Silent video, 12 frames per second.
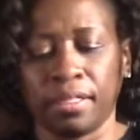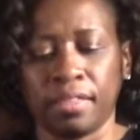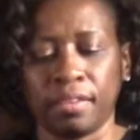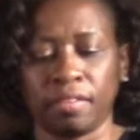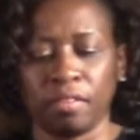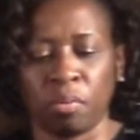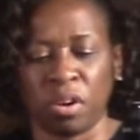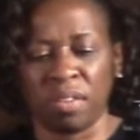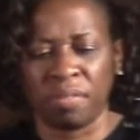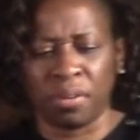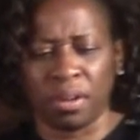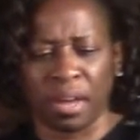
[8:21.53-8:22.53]
this is one
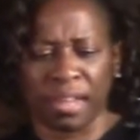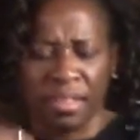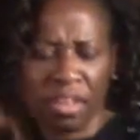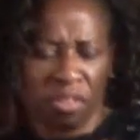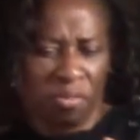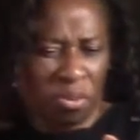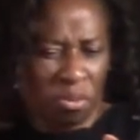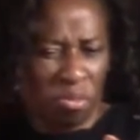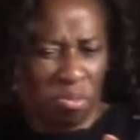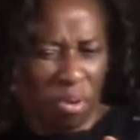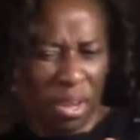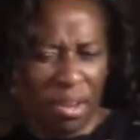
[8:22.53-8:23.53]
of, uh, I think, Universal
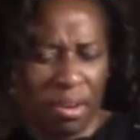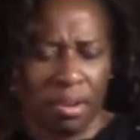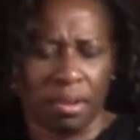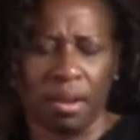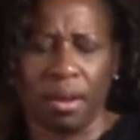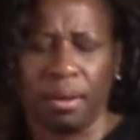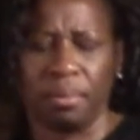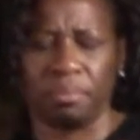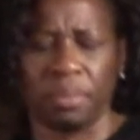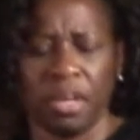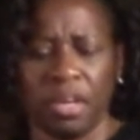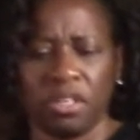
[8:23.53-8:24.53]
Thread um,
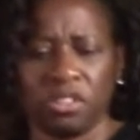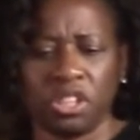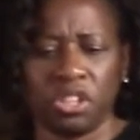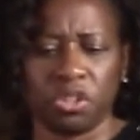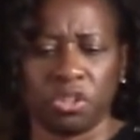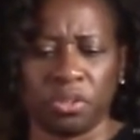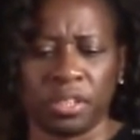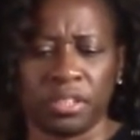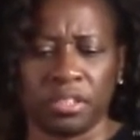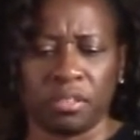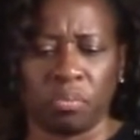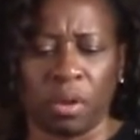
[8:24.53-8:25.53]
t-shirt
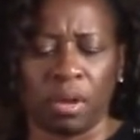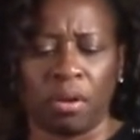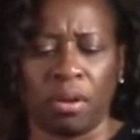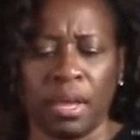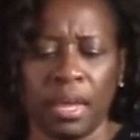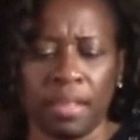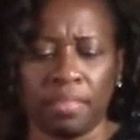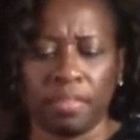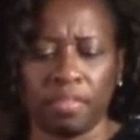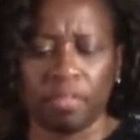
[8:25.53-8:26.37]
dresses as well. This